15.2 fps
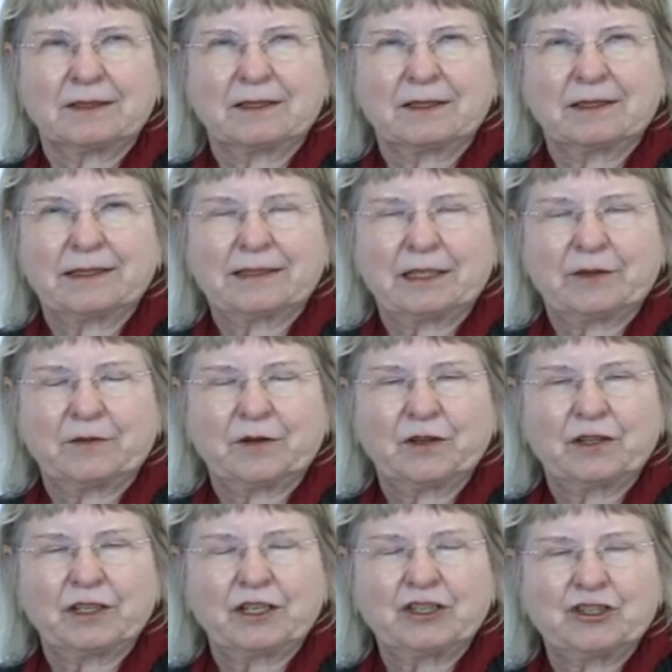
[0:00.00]

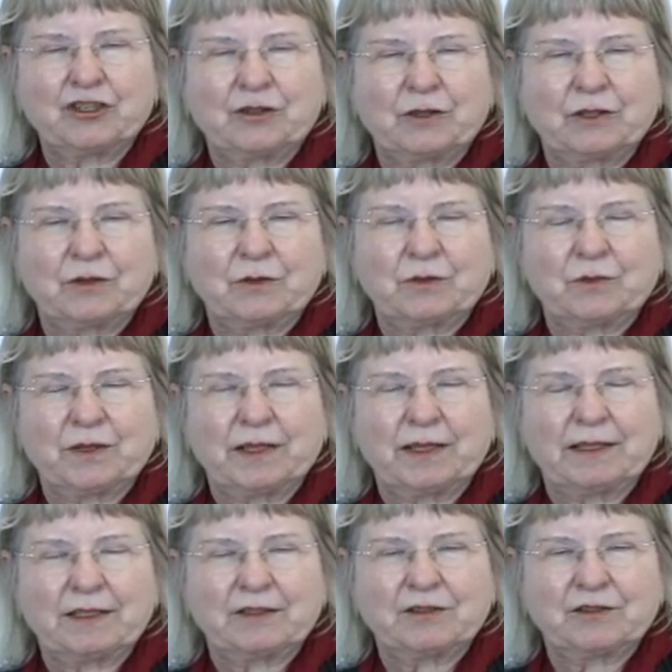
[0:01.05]
disadvantage with
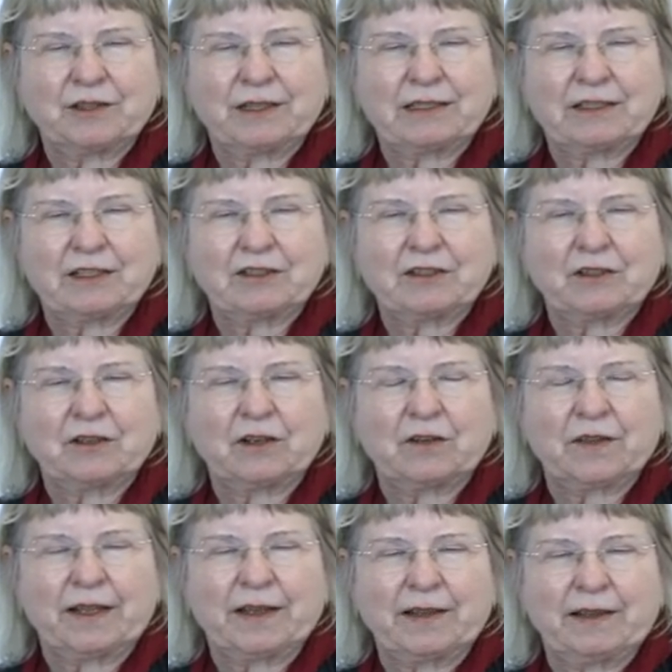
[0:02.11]
these tracers are
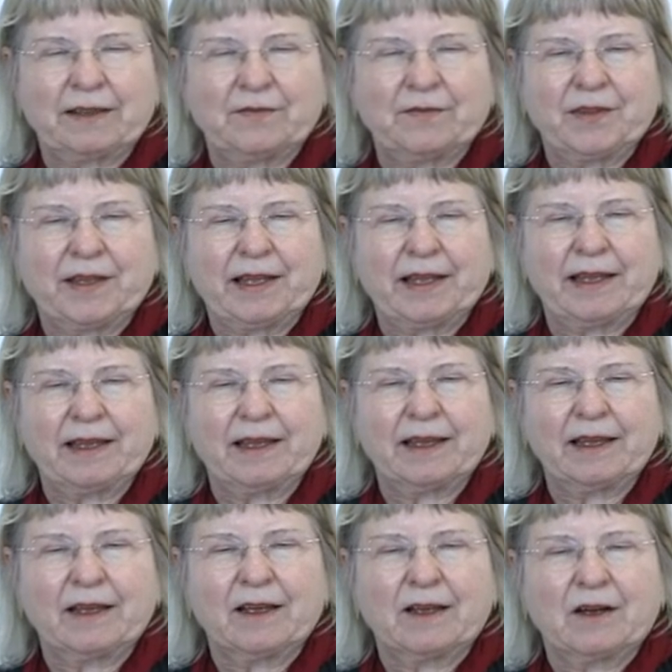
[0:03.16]
that they
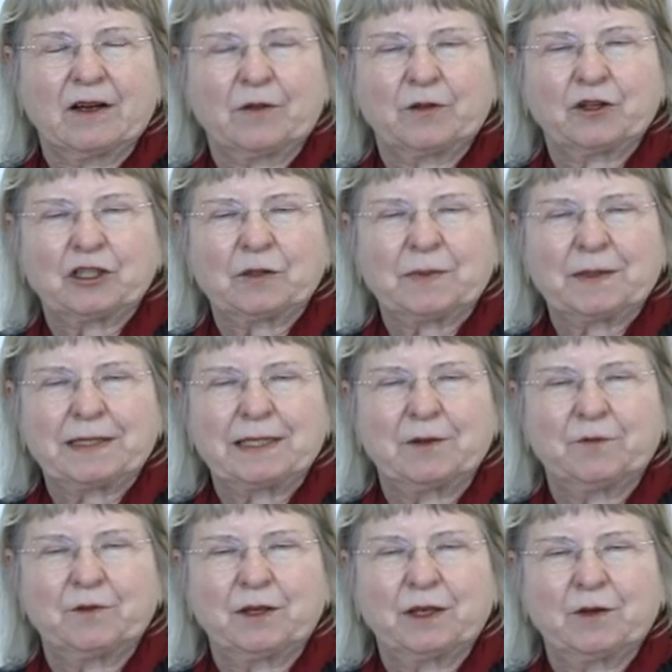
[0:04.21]
are not
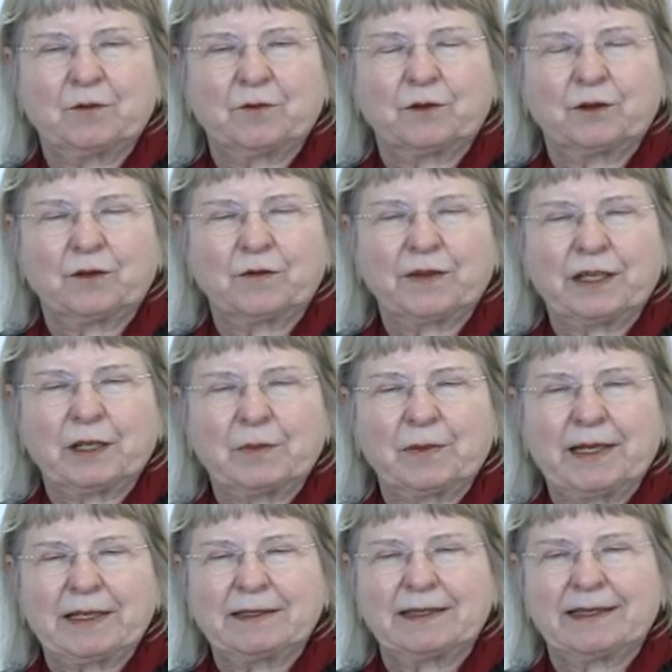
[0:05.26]
specific for
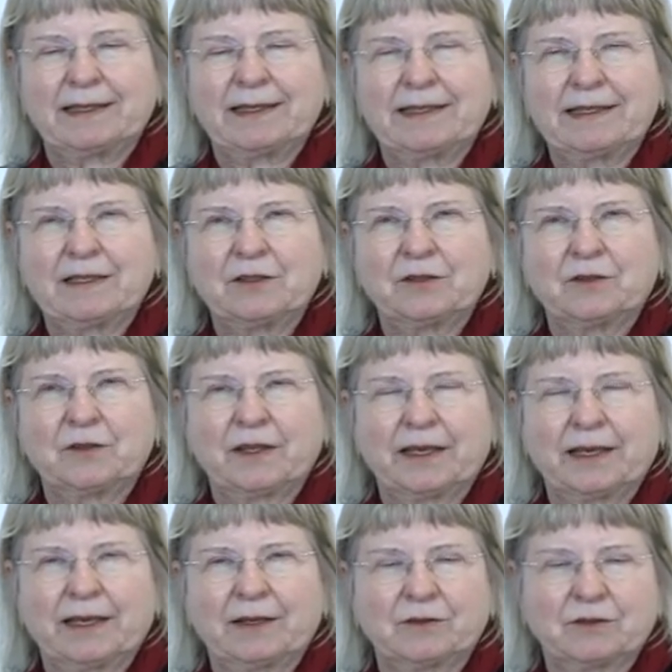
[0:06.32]
neoplastic tissue. They
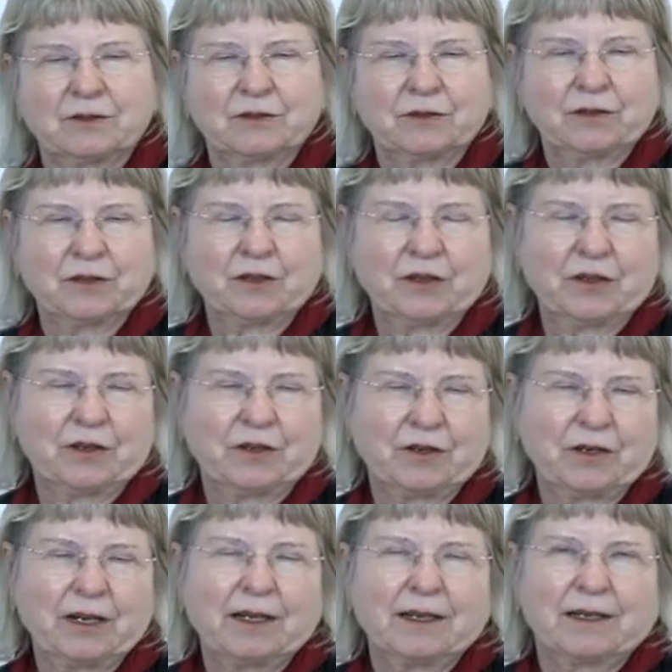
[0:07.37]
can also occur,
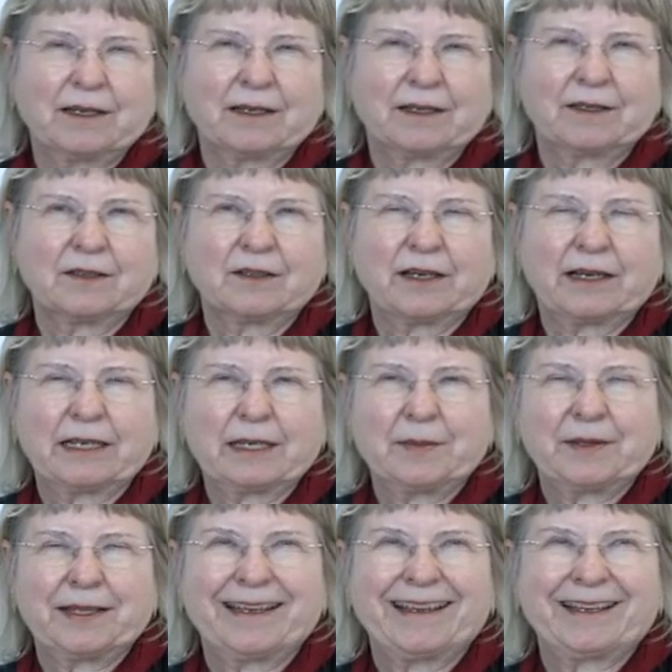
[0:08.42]
the high
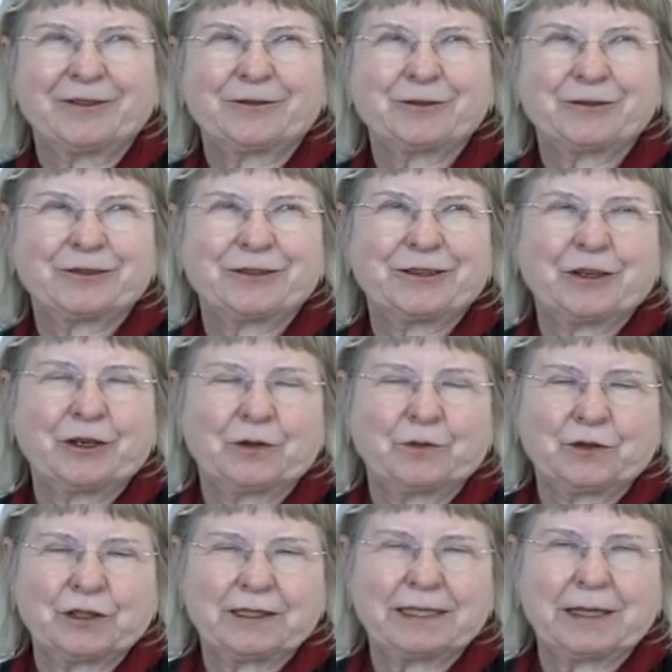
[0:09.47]
uptake can also occur,
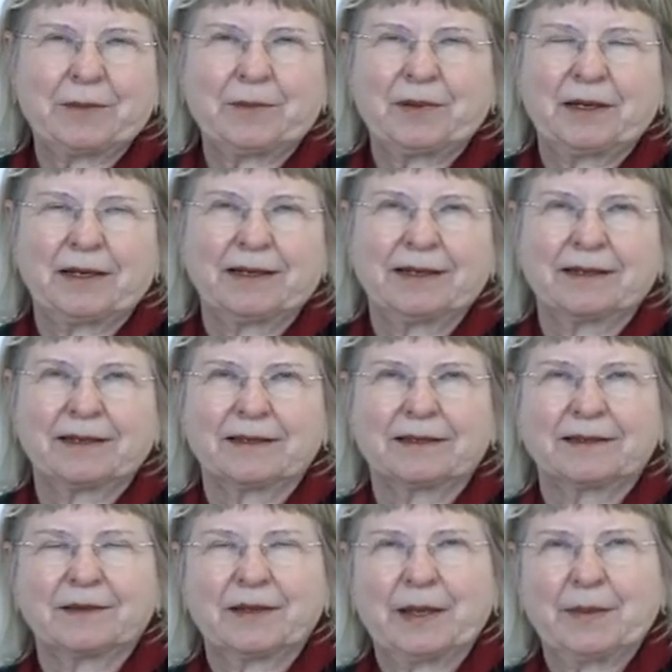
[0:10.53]
for example, in
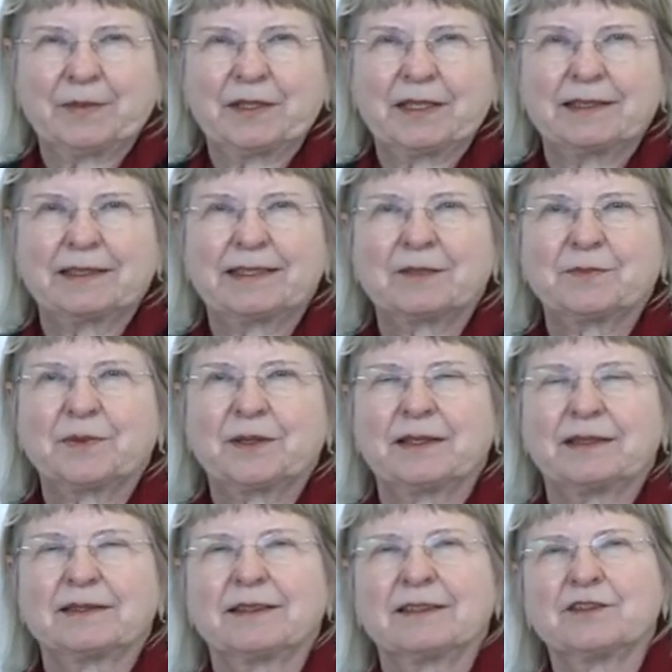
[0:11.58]
abscesses, but
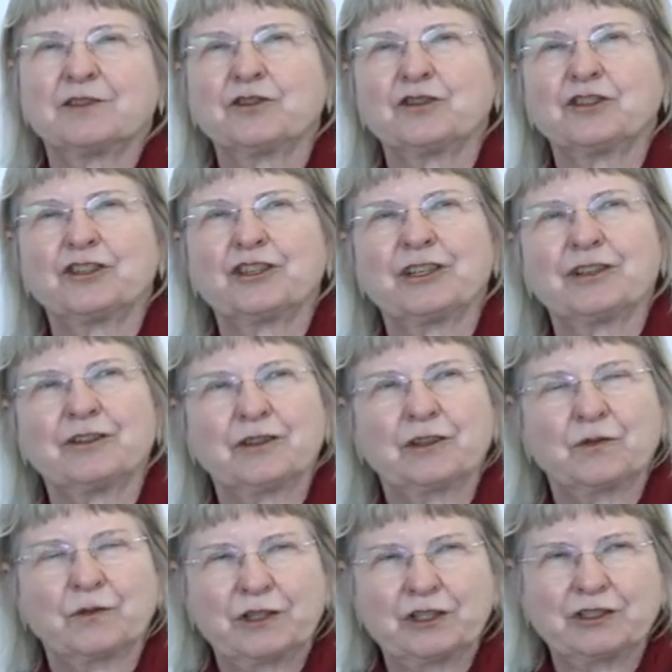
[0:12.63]
this is usually not a
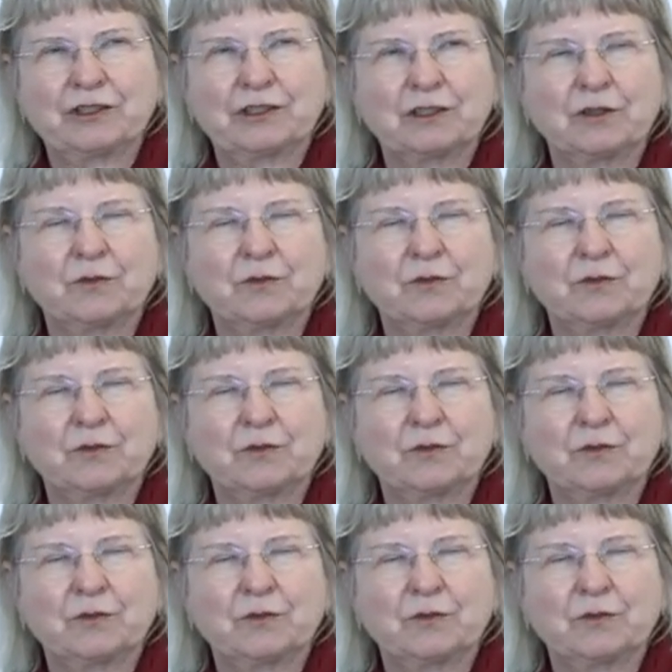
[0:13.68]
question. So